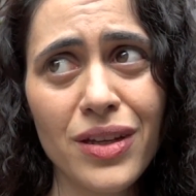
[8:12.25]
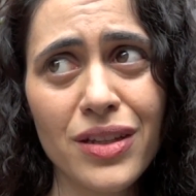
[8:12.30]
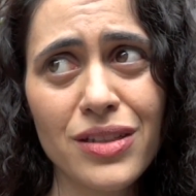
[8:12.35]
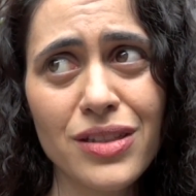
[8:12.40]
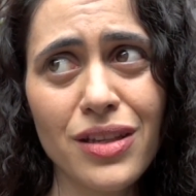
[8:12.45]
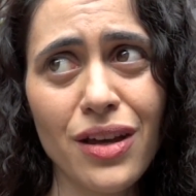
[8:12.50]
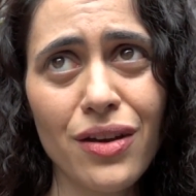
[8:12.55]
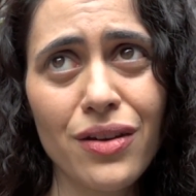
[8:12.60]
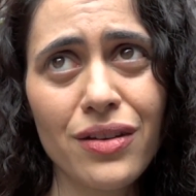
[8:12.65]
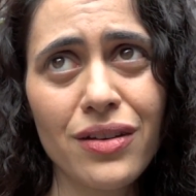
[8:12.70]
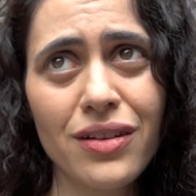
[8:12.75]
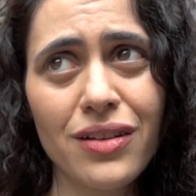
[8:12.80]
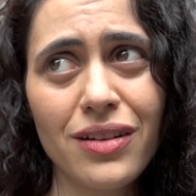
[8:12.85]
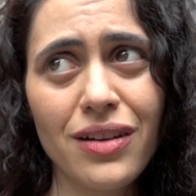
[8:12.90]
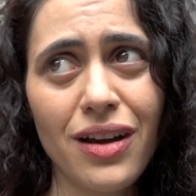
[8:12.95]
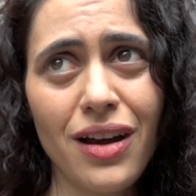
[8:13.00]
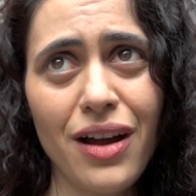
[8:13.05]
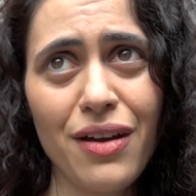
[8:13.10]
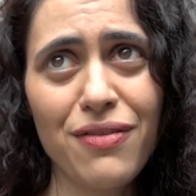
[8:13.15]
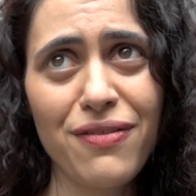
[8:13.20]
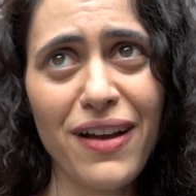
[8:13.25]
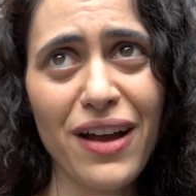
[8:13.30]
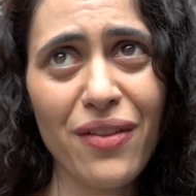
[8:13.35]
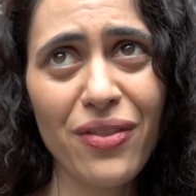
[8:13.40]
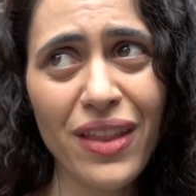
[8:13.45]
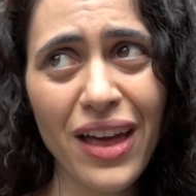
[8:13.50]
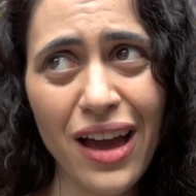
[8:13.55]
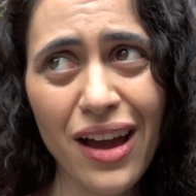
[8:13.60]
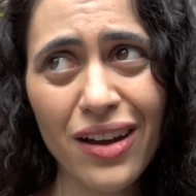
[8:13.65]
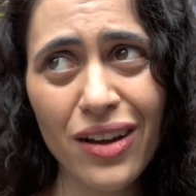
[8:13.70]
So I
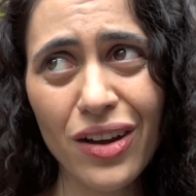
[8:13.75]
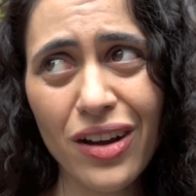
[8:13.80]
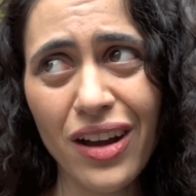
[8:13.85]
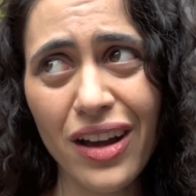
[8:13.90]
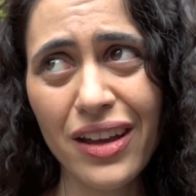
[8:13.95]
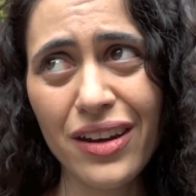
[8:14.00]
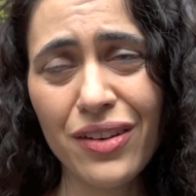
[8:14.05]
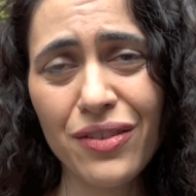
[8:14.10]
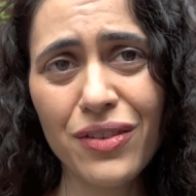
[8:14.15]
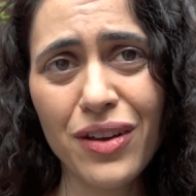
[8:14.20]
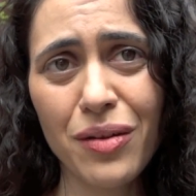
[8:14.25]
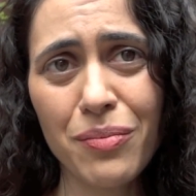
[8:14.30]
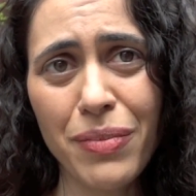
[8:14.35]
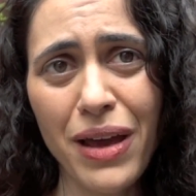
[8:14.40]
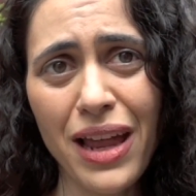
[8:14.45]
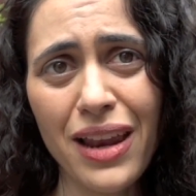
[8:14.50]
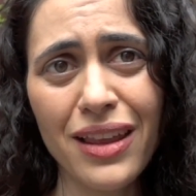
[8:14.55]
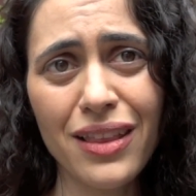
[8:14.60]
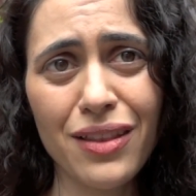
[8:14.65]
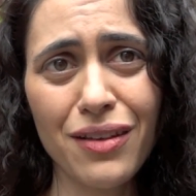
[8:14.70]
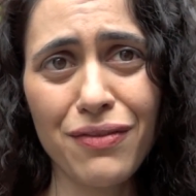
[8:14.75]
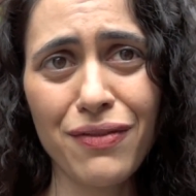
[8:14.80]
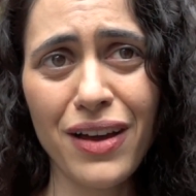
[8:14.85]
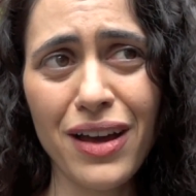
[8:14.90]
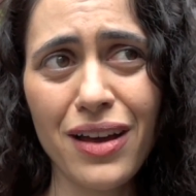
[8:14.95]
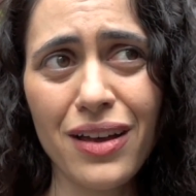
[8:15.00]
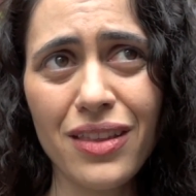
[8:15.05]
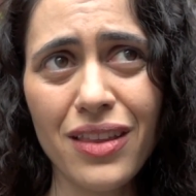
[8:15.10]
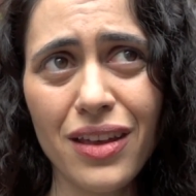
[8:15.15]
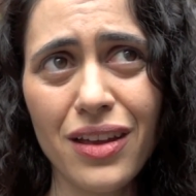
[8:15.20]
found that kind of compelling, the
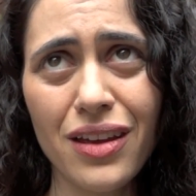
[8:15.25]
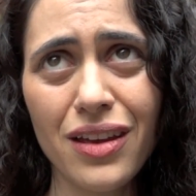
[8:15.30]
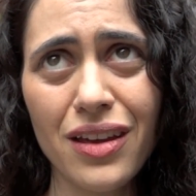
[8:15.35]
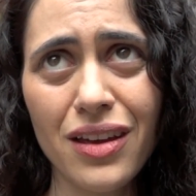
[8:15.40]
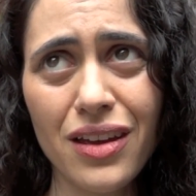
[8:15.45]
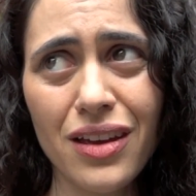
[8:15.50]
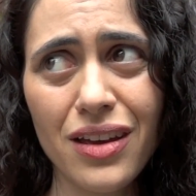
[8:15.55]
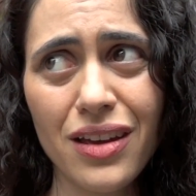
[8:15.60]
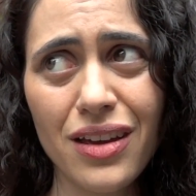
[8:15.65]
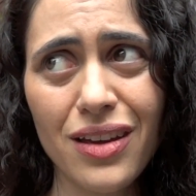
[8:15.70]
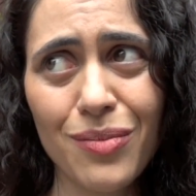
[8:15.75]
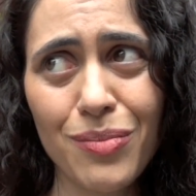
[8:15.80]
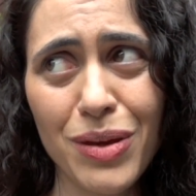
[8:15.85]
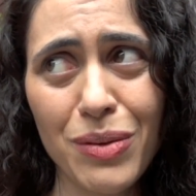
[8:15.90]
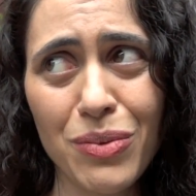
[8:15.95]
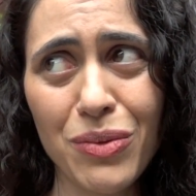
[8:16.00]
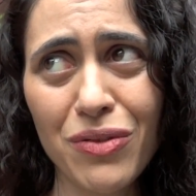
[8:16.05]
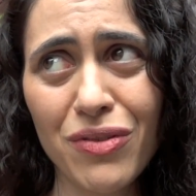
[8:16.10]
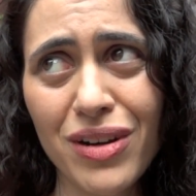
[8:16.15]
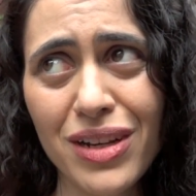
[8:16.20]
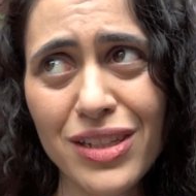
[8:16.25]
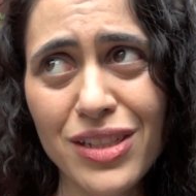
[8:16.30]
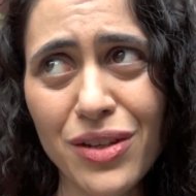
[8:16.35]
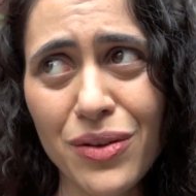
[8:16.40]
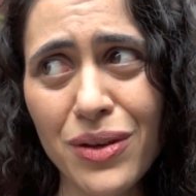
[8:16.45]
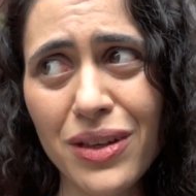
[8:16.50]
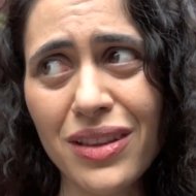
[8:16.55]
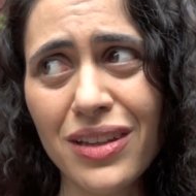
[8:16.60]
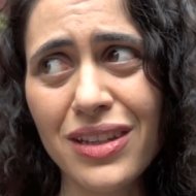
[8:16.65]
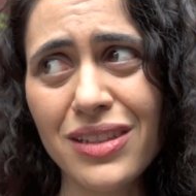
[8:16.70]
fact that people are really
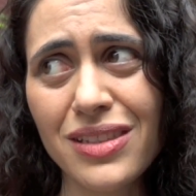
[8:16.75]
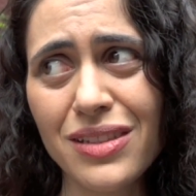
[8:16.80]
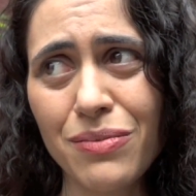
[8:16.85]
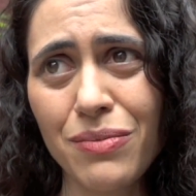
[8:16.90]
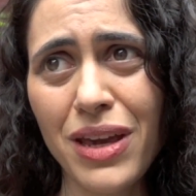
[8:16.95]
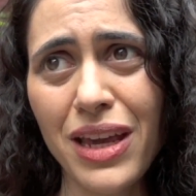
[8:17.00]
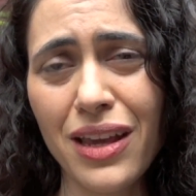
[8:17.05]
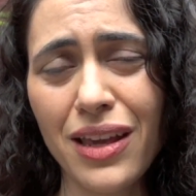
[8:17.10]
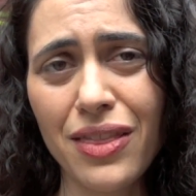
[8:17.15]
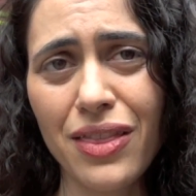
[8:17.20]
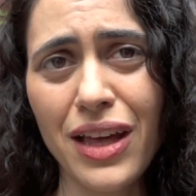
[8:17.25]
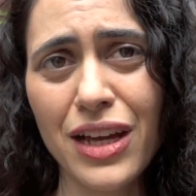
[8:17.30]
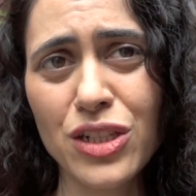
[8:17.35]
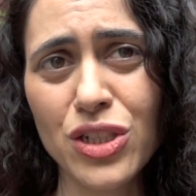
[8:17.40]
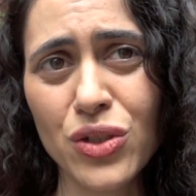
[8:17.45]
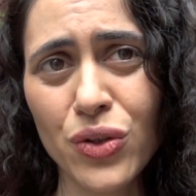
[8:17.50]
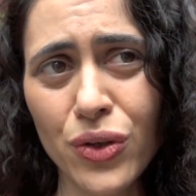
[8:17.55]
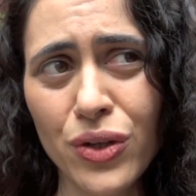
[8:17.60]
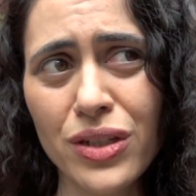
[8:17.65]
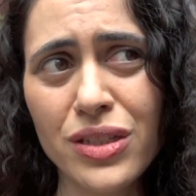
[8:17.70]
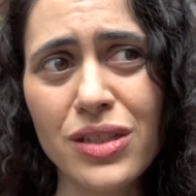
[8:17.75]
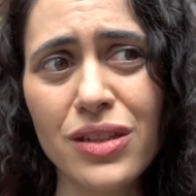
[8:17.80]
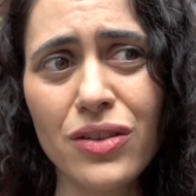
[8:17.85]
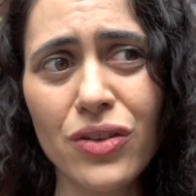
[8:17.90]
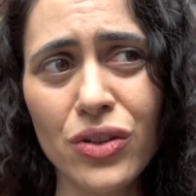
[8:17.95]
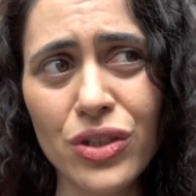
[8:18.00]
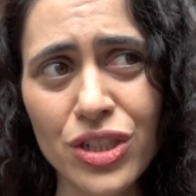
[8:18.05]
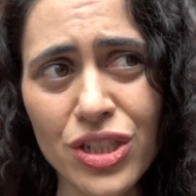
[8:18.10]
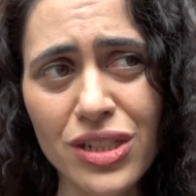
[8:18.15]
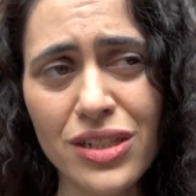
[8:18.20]
doing this and making that choice
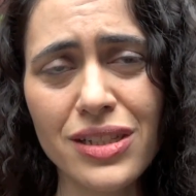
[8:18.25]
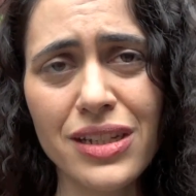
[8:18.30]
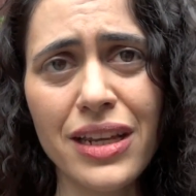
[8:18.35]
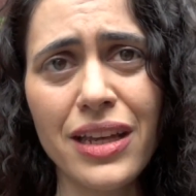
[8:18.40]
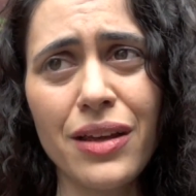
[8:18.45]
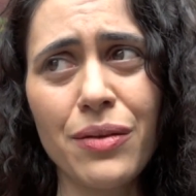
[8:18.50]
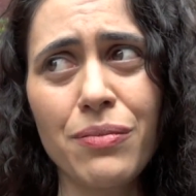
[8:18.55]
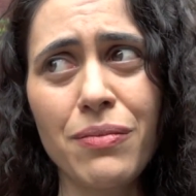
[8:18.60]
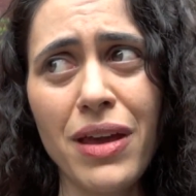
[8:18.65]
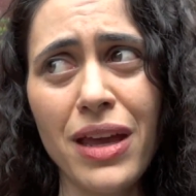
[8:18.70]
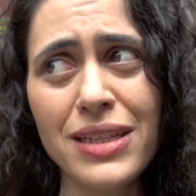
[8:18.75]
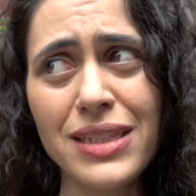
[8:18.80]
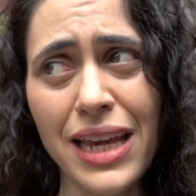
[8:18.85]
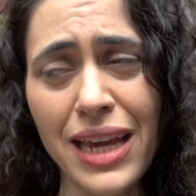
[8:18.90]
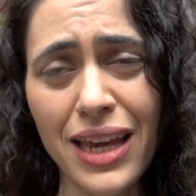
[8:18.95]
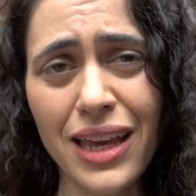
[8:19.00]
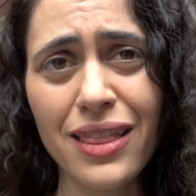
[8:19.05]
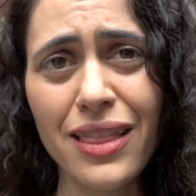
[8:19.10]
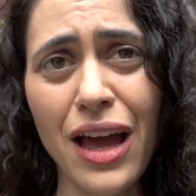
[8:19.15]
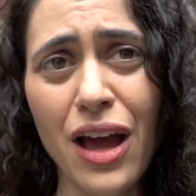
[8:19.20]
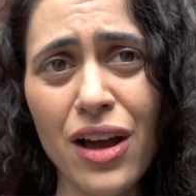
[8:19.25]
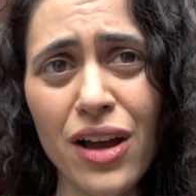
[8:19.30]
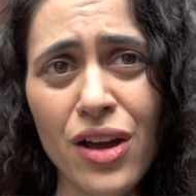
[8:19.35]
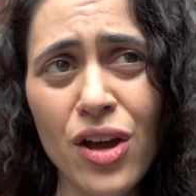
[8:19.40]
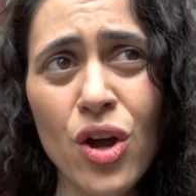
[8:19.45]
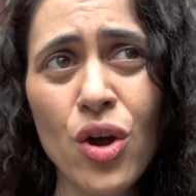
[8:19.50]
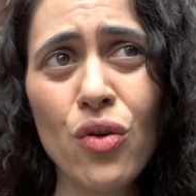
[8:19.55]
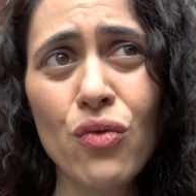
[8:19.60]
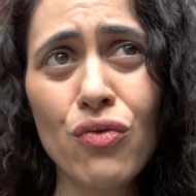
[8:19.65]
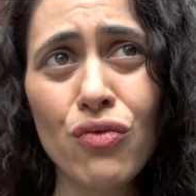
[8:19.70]
consciously and taking that
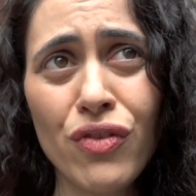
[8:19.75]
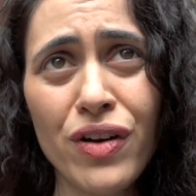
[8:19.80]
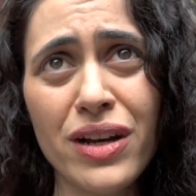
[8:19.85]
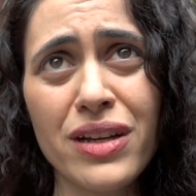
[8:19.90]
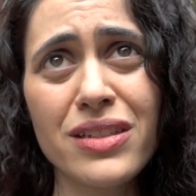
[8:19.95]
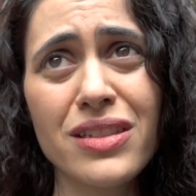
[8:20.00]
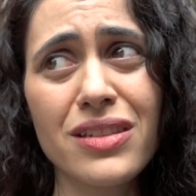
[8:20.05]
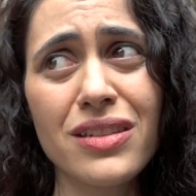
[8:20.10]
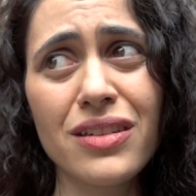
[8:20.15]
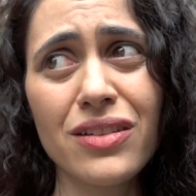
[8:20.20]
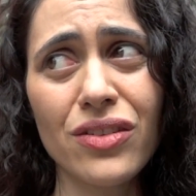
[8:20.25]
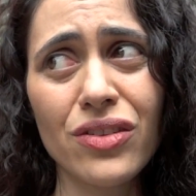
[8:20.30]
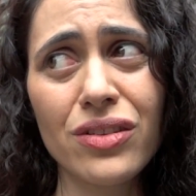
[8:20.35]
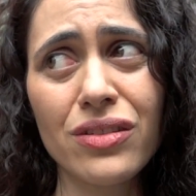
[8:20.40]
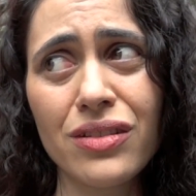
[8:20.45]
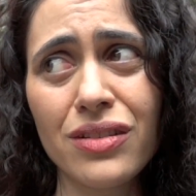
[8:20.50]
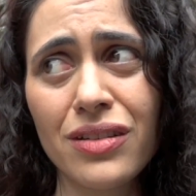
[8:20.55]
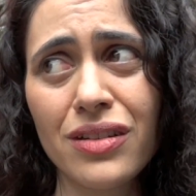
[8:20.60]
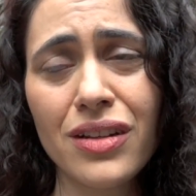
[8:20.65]
risk on,